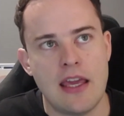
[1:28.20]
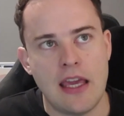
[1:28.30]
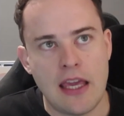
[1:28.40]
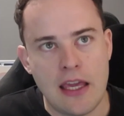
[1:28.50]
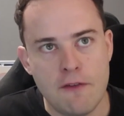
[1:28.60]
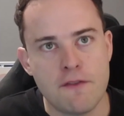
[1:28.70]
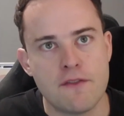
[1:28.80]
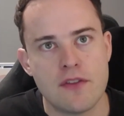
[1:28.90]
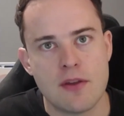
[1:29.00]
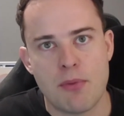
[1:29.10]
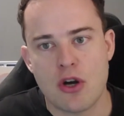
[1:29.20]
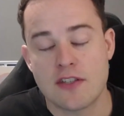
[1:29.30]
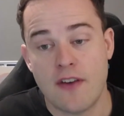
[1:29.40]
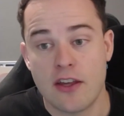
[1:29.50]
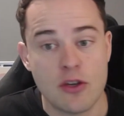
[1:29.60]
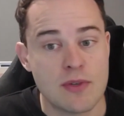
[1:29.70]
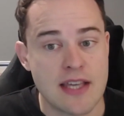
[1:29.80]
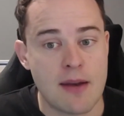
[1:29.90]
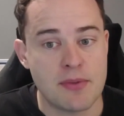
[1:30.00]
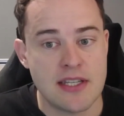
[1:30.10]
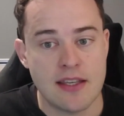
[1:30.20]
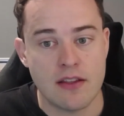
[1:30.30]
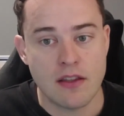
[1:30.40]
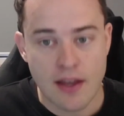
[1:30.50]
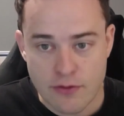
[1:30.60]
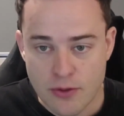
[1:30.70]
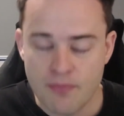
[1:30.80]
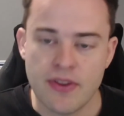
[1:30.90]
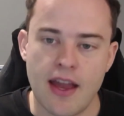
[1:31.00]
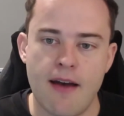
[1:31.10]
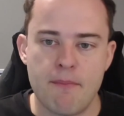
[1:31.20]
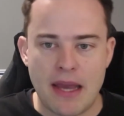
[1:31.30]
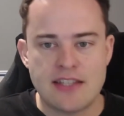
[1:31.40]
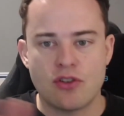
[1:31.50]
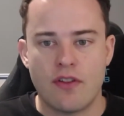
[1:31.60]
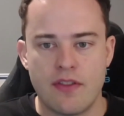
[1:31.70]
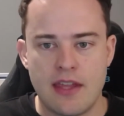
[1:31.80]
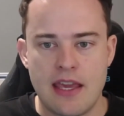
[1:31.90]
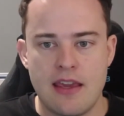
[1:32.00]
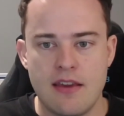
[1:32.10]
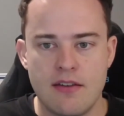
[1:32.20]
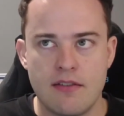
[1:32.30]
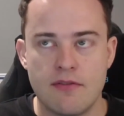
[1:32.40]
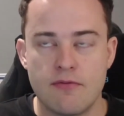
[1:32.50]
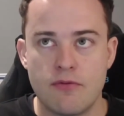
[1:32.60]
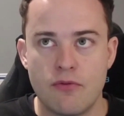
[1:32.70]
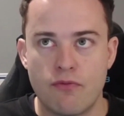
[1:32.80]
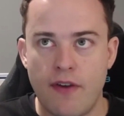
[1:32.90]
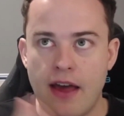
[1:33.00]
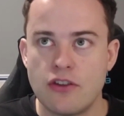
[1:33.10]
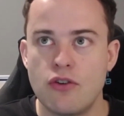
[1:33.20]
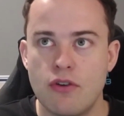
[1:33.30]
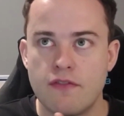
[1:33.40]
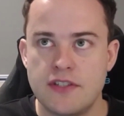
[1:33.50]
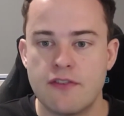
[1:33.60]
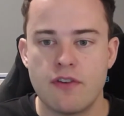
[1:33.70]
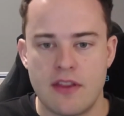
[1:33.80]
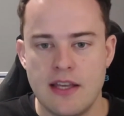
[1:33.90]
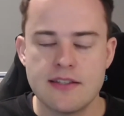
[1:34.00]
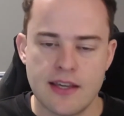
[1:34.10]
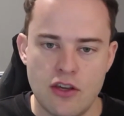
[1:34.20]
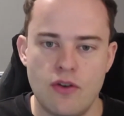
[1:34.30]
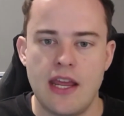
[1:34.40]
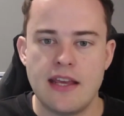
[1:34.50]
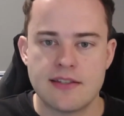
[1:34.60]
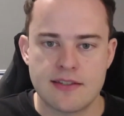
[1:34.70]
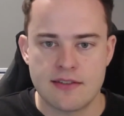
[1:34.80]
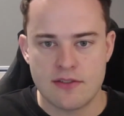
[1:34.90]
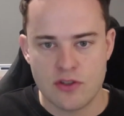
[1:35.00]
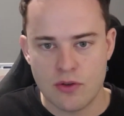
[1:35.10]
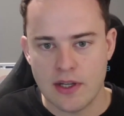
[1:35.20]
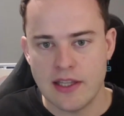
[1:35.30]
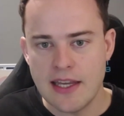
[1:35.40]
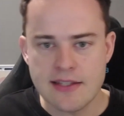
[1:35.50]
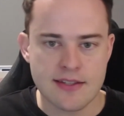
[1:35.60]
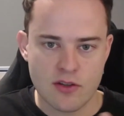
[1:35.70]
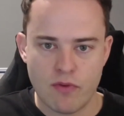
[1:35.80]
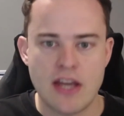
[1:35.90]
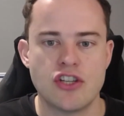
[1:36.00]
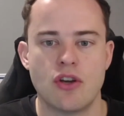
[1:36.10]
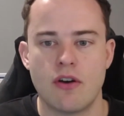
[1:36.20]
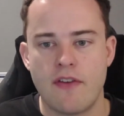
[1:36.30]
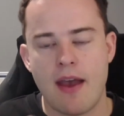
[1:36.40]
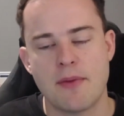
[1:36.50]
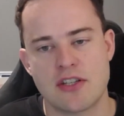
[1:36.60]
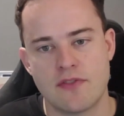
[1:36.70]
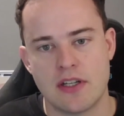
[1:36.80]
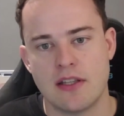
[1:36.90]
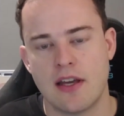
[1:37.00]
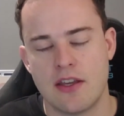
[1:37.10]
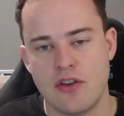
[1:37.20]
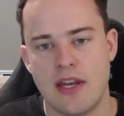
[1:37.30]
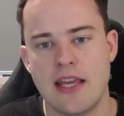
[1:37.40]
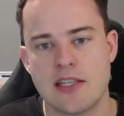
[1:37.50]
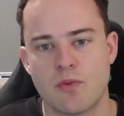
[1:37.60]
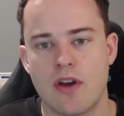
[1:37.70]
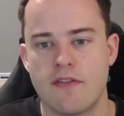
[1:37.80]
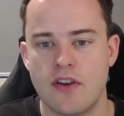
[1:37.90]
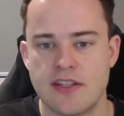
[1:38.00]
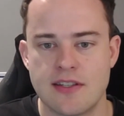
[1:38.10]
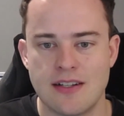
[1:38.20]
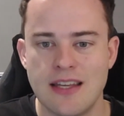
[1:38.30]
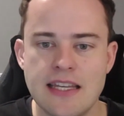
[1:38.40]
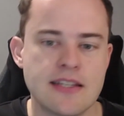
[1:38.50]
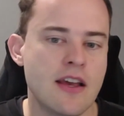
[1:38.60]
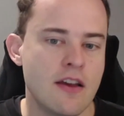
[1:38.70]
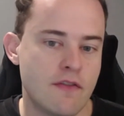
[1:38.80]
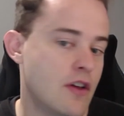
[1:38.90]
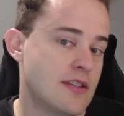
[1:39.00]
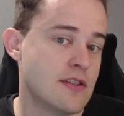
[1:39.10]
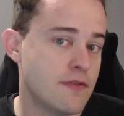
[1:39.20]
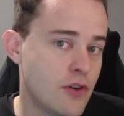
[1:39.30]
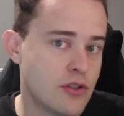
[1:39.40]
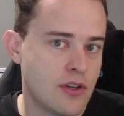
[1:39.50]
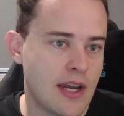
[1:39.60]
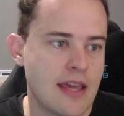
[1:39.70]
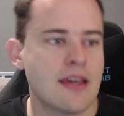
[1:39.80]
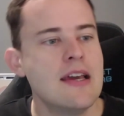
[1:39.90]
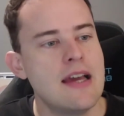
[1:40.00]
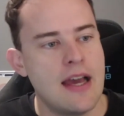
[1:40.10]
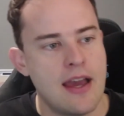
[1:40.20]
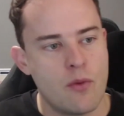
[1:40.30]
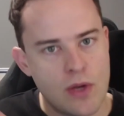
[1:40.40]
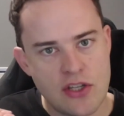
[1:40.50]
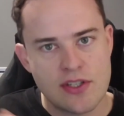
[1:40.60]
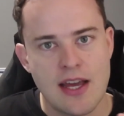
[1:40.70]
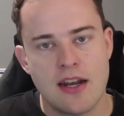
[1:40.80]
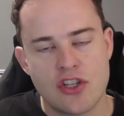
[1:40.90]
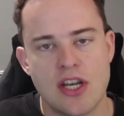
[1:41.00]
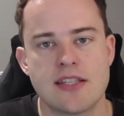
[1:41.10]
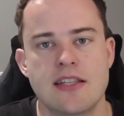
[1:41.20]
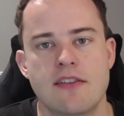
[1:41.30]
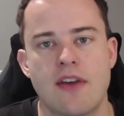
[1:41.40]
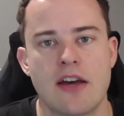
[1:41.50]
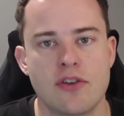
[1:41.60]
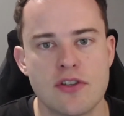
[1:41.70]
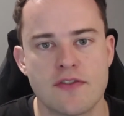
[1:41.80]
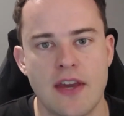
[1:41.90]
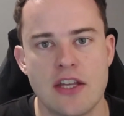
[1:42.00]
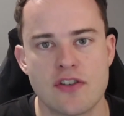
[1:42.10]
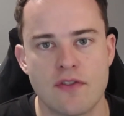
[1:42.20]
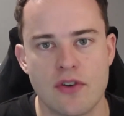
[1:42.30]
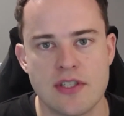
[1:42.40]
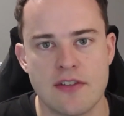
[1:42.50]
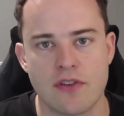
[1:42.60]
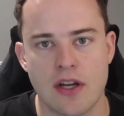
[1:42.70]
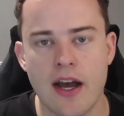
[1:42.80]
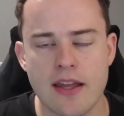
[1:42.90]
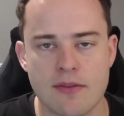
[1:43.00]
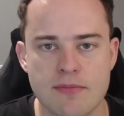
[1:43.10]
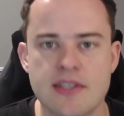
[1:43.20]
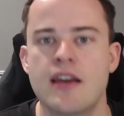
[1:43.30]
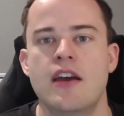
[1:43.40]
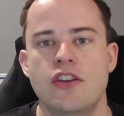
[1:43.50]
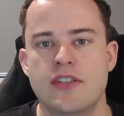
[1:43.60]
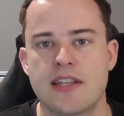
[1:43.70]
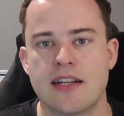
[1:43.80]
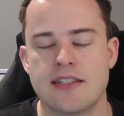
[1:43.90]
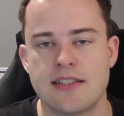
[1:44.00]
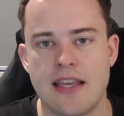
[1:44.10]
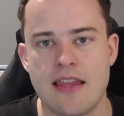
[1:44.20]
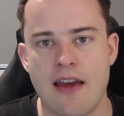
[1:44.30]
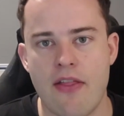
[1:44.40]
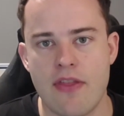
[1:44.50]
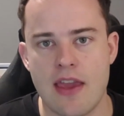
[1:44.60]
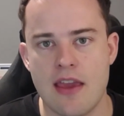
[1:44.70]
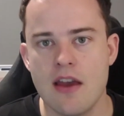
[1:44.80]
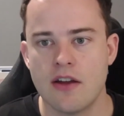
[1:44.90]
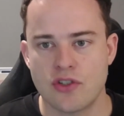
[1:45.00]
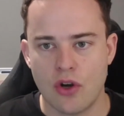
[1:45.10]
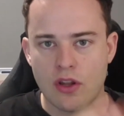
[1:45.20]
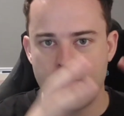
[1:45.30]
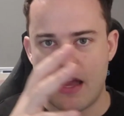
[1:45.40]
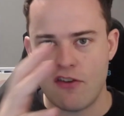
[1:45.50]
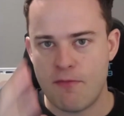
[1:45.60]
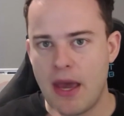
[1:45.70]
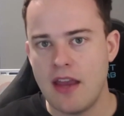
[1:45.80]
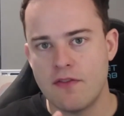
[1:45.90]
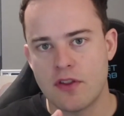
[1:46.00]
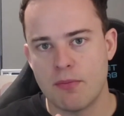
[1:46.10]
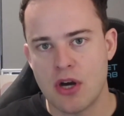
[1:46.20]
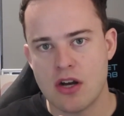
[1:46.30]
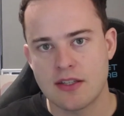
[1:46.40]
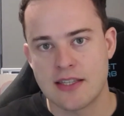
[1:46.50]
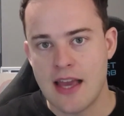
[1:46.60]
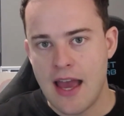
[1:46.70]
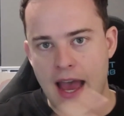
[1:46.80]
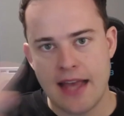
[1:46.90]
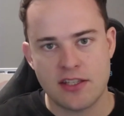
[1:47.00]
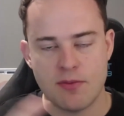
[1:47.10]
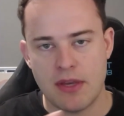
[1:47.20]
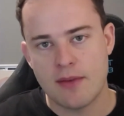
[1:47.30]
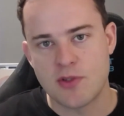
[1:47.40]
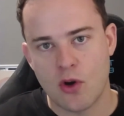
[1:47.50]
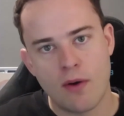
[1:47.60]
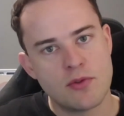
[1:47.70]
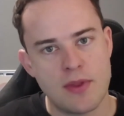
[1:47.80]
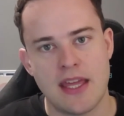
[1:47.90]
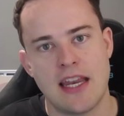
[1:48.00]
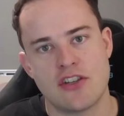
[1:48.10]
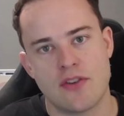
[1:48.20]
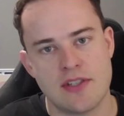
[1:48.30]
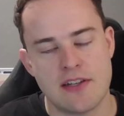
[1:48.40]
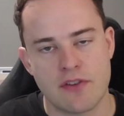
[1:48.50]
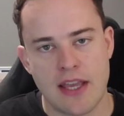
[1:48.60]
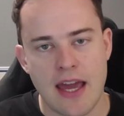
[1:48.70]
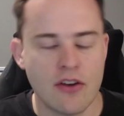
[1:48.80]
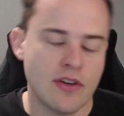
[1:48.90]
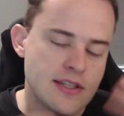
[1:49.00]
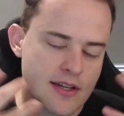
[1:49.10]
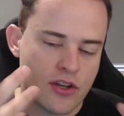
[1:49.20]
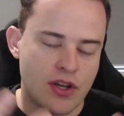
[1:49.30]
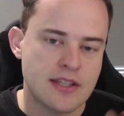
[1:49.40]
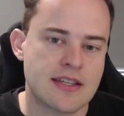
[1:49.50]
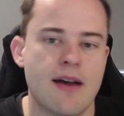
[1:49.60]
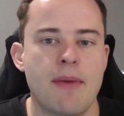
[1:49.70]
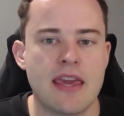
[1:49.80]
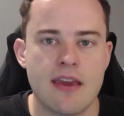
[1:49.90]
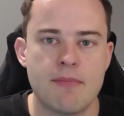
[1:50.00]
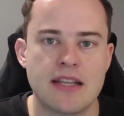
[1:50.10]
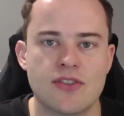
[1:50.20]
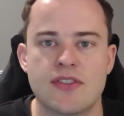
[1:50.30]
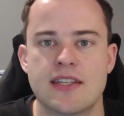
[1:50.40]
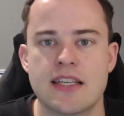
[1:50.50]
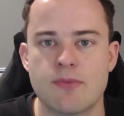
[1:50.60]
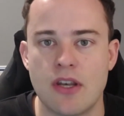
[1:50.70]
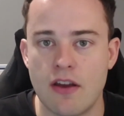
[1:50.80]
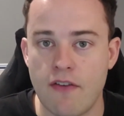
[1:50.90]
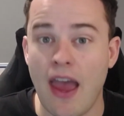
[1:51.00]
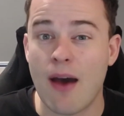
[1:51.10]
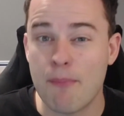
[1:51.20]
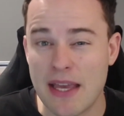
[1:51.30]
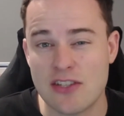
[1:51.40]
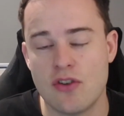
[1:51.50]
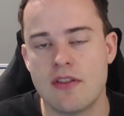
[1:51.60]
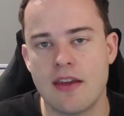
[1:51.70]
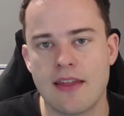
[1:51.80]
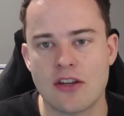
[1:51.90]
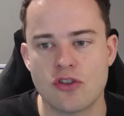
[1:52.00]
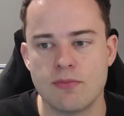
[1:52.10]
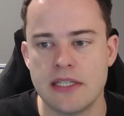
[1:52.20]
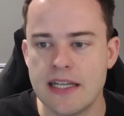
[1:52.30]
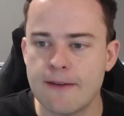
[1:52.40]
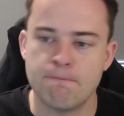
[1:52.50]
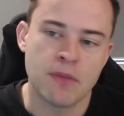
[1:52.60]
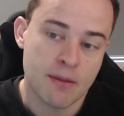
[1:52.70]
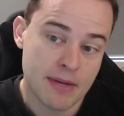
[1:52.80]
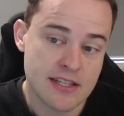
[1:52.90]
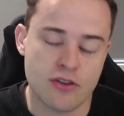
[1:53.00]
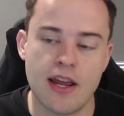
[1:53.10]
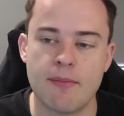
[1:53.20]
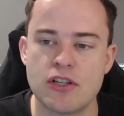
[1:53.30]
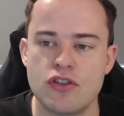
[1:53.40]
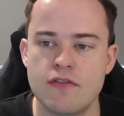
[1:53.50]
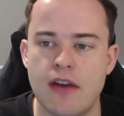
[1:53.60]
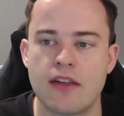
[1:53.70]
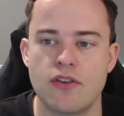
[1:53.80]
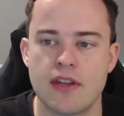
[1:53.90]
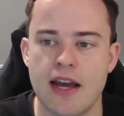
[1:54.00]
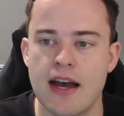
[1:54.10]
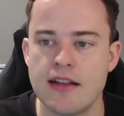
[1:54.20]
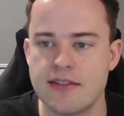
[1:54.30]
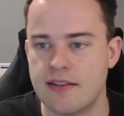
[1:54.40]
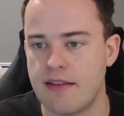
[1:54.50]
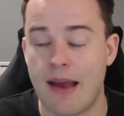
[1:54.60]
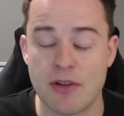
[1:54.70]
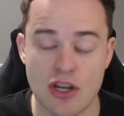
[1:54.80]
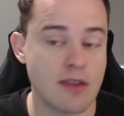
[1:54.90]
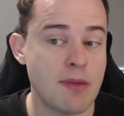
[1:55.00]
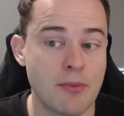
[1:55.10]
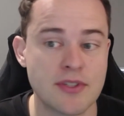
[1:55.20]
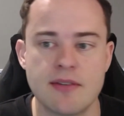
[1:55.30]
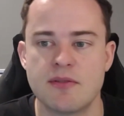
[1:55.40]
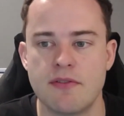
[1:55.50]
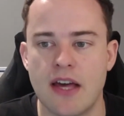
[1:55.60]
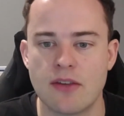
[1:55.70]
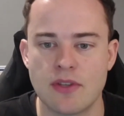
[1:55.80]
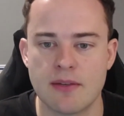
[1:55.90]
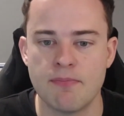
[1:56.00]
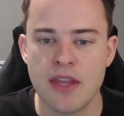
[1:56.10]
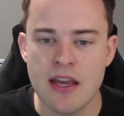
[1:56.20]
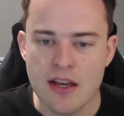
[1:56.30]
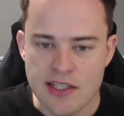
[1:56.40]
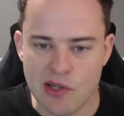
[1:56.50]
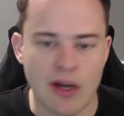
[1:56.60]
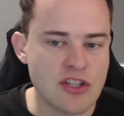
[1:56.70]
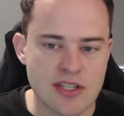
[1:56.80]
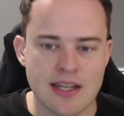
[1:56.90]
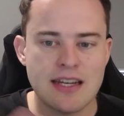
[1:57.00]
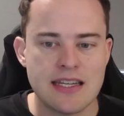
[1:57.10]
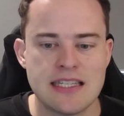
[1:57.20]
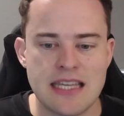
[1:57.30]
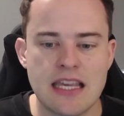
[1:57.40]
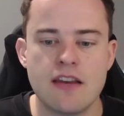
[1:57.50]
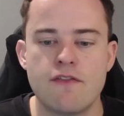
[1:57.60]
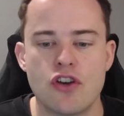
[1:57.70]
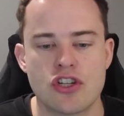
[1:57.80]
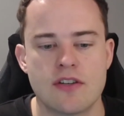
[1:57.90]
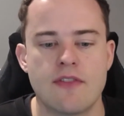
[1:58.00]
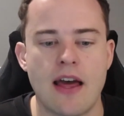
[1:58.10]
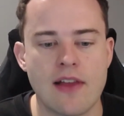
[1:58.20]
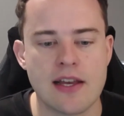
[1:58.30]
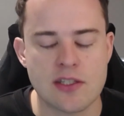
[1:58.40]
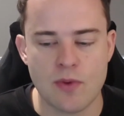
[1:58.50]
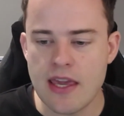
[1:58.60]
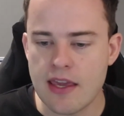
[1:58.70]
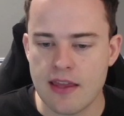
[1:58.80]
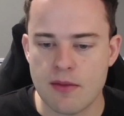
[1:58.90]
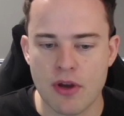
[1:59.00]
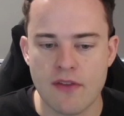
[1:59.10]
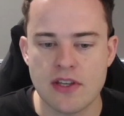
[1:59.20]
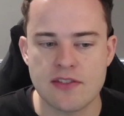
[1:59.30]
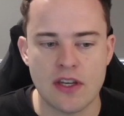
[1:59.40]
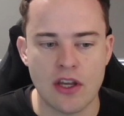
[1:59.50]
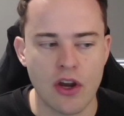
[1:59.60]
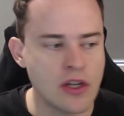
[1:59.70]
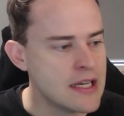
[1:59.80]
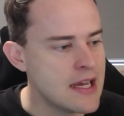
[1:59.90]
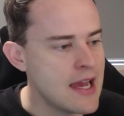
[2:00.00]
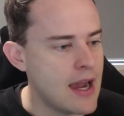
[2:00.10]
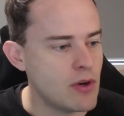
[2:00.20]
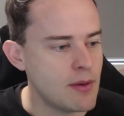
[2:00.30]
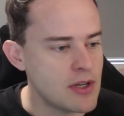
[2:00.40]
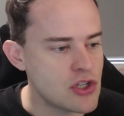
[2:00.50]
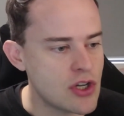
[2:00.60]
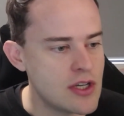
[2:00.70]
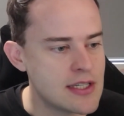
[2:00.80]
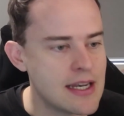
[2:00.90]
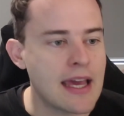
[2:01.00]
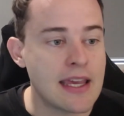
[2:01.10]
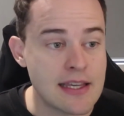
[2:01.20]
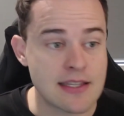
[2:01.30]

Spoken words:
if the box value was at a particular level, based on the value of different things like uniques to elites, the ratio of how much of a unique is worth versus an elite versus a foil unique. And when you start adjusting the values for each of those different items, you start to see that the total amount you've paid for the box has to be absorbed within each of those different categories, and you can start making a mental assessment of how best you think that should be done based on how much you value the cards and how much other people seem to be valuing them. So I'd just done an indicative version of that last week in the previous video, and what I'm going to show you today is an